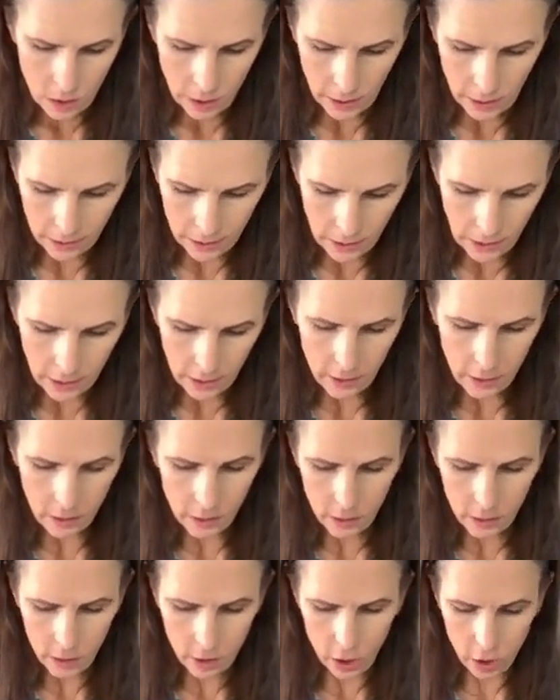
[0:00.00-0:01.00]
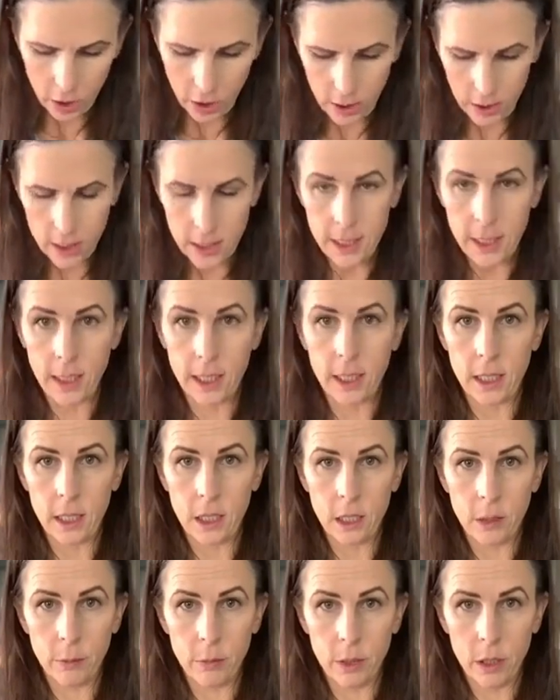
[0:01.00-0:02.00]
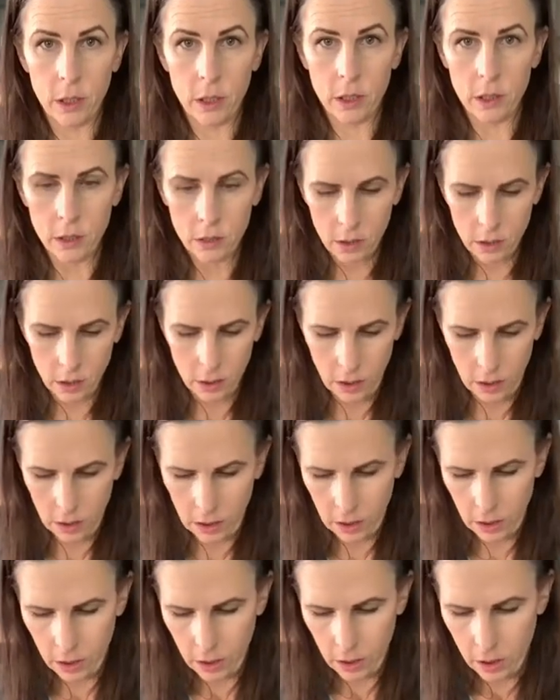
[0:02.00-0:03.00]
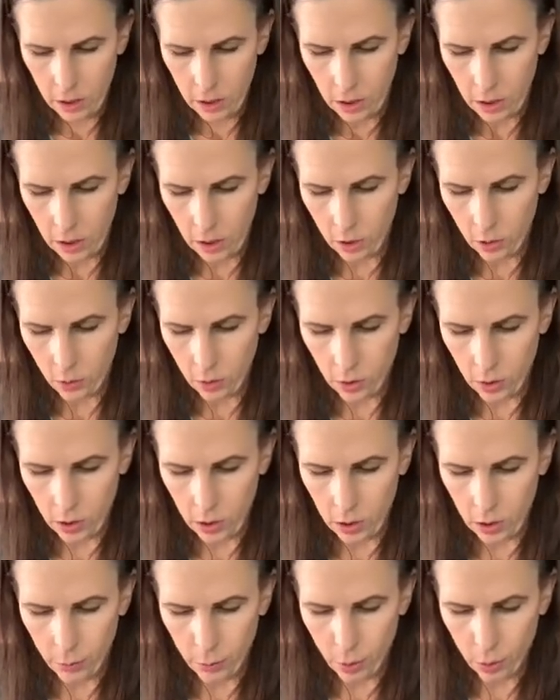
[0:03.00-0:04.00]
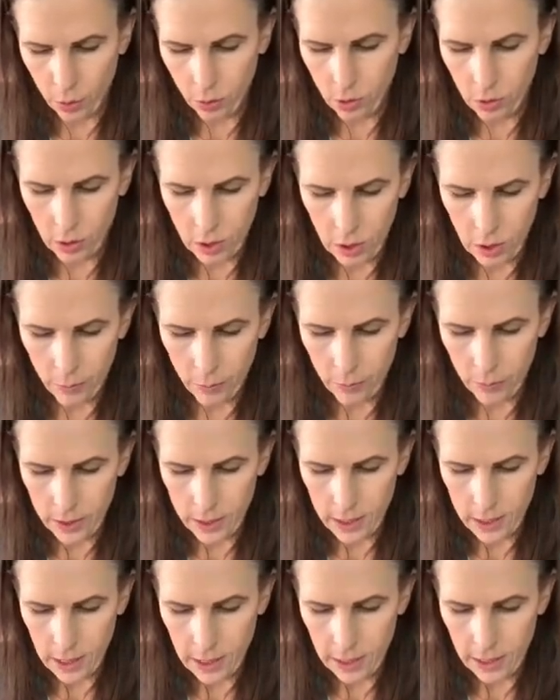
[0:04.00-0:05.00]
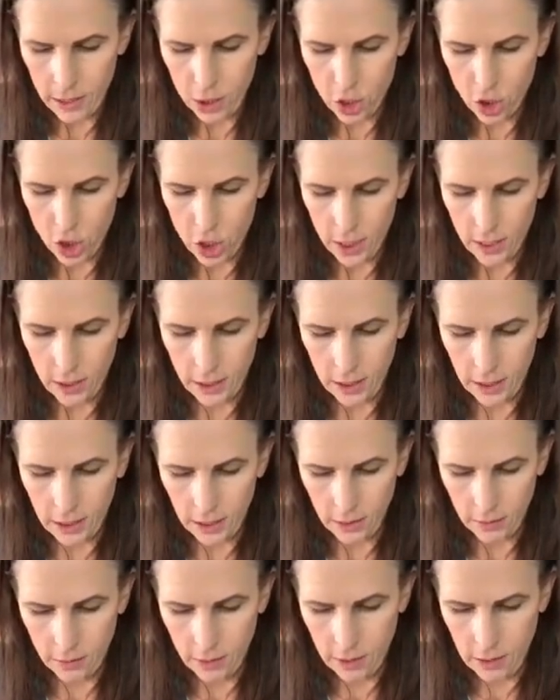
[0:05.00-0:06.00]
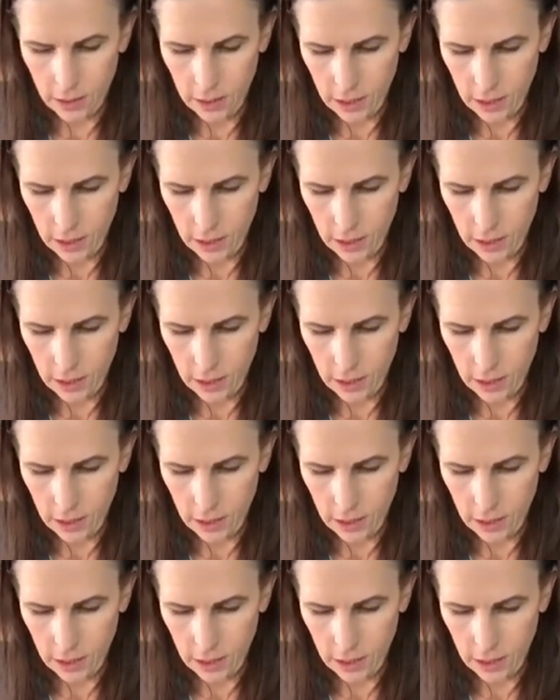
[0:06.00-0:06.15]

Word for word: And then you're gonna stick it in the middle and you are gonna pull up the sides gently